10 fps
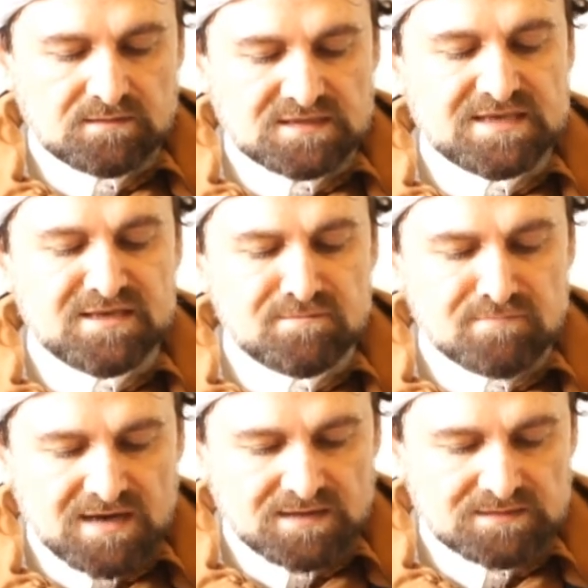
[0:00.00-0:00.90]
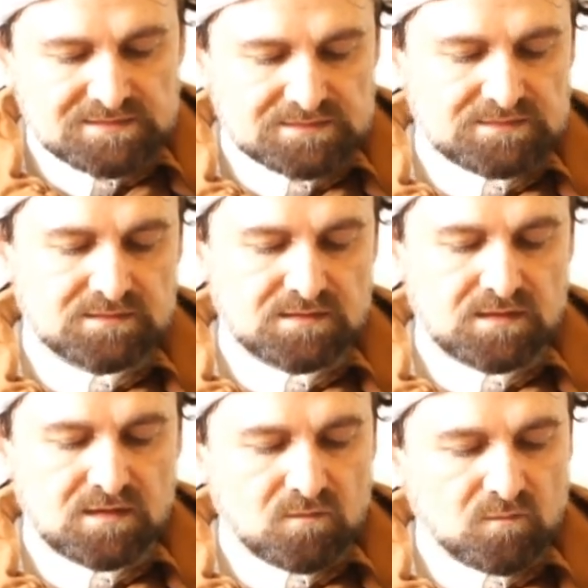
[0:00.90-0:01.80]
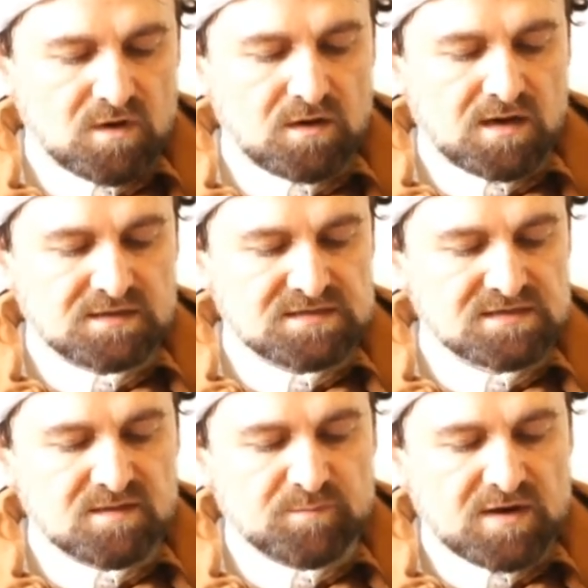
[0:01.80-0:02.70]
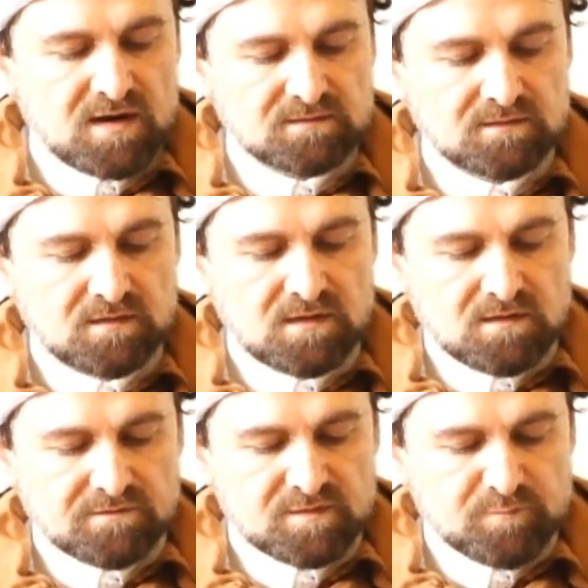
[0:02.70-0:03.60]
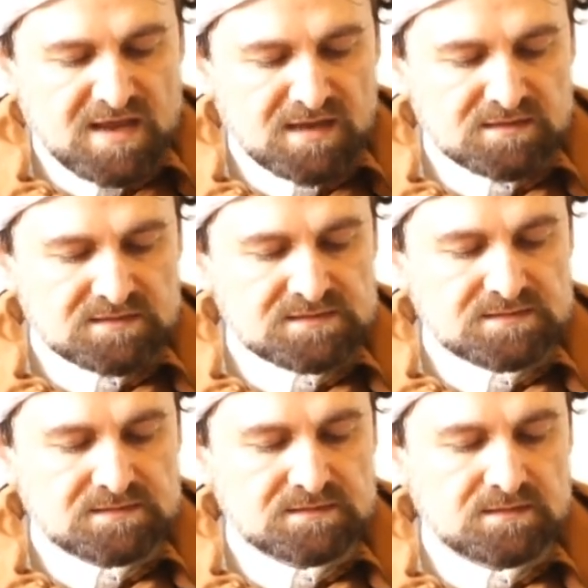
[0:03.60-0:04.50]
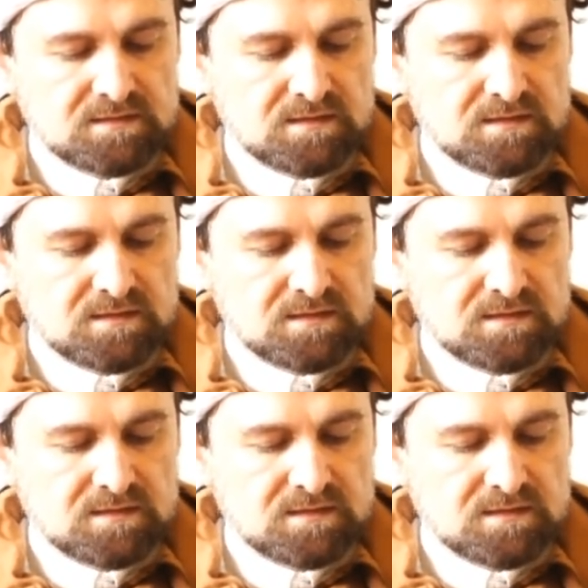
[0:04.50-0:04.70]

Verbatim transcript: These imarats were an essential part of the plans